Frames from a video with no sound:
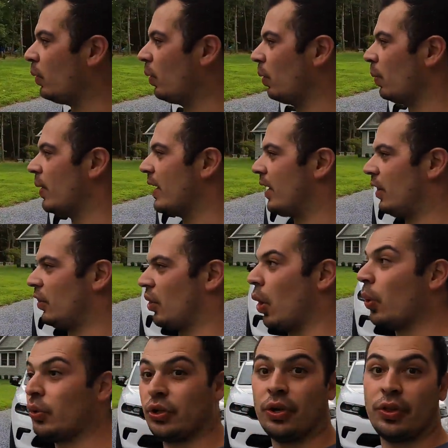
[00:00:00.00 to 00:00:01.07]
or we could
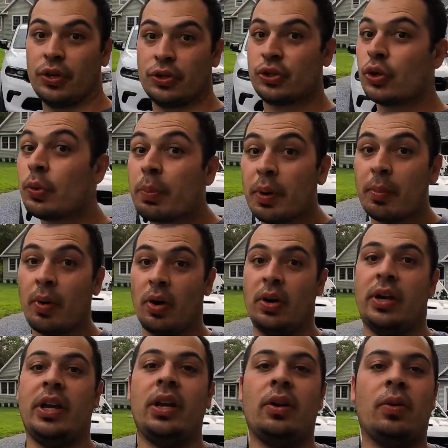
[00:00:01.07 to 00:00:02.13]
go to the
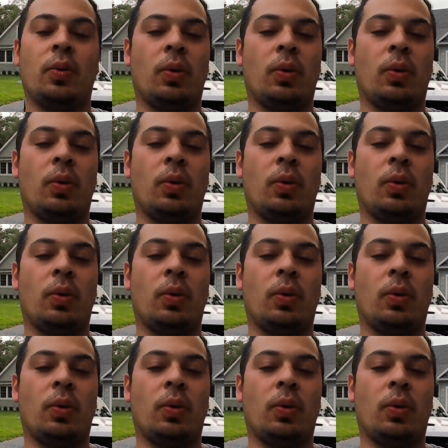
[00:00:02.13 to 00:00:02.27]
supermarket,